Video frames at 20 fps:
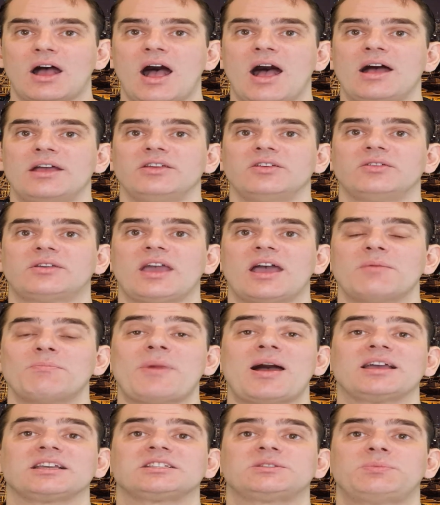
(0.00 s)
you get
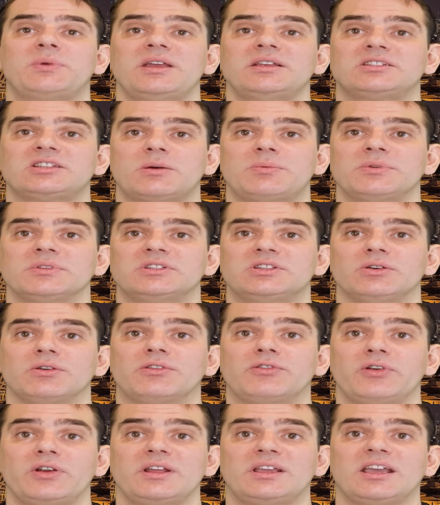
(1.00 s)
max speeds up until
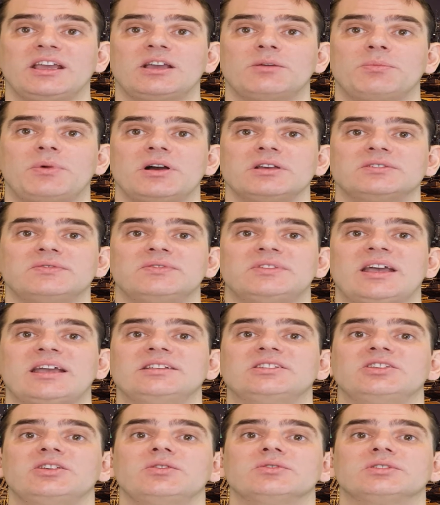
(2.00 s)
3 gigabytes of
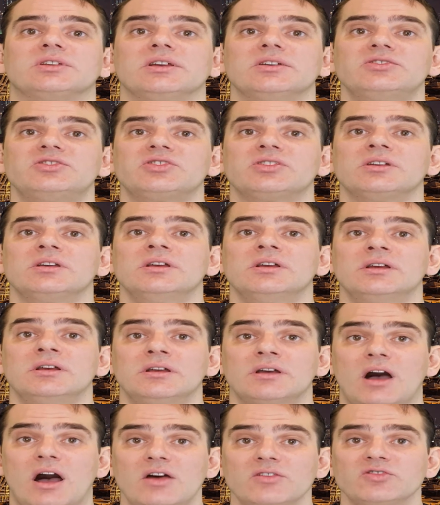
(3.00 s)
data usage,
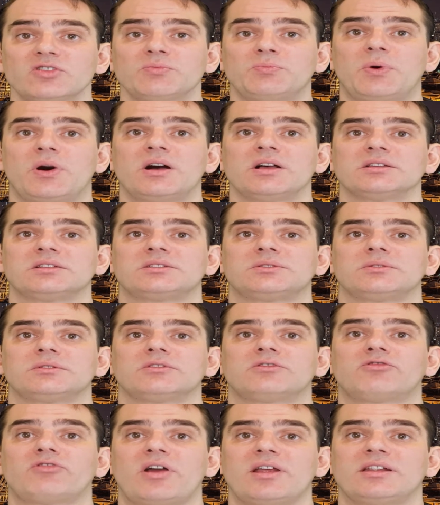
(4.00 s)
100 bahts
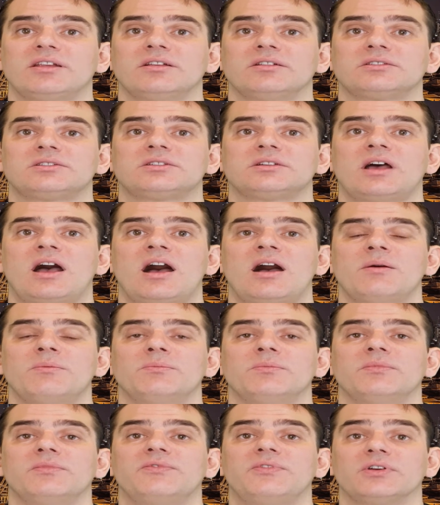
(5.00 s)
credit
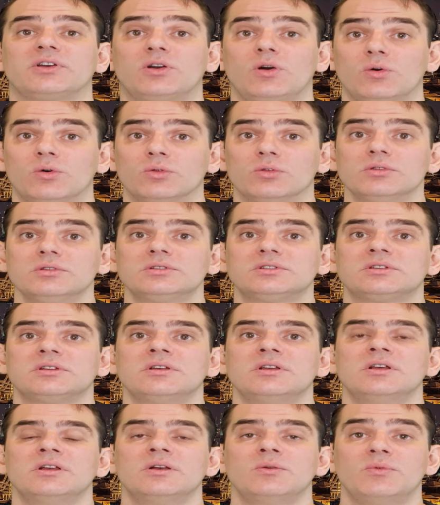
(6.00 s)
for calls
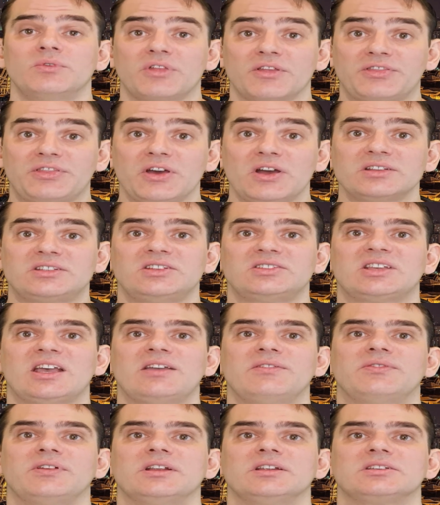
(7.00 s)
with a
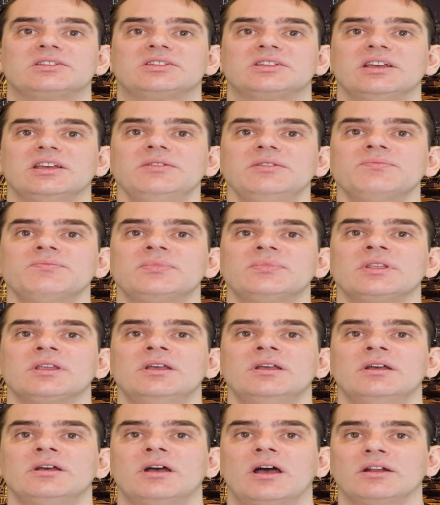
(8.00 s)
30-day validity,
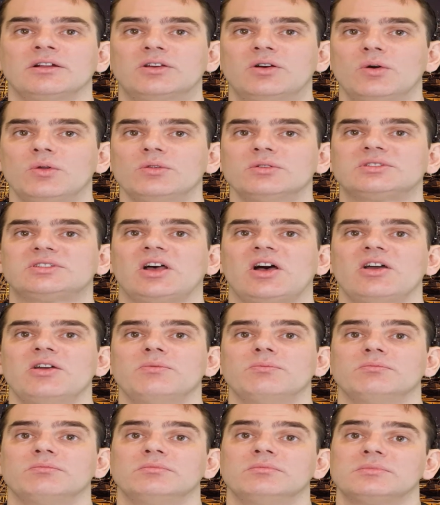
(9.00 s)
and calls
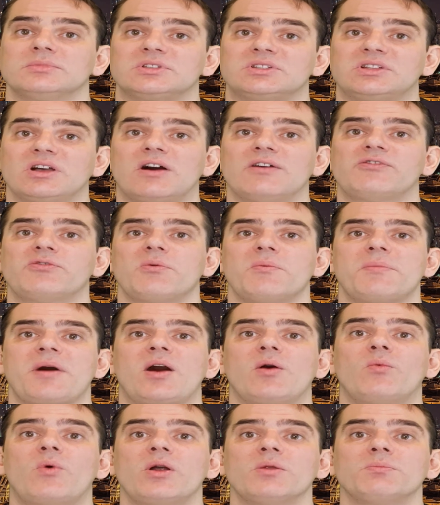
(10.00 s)
home start from
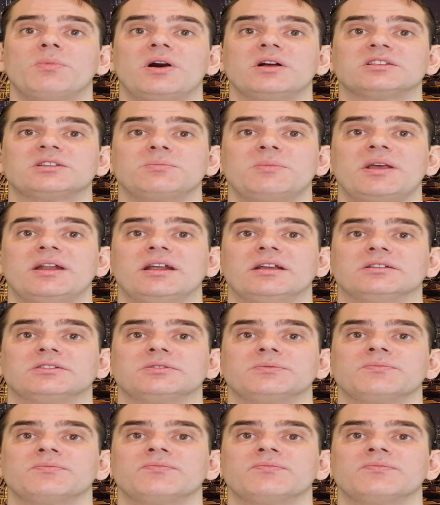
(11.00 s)
about 1 baht a minute.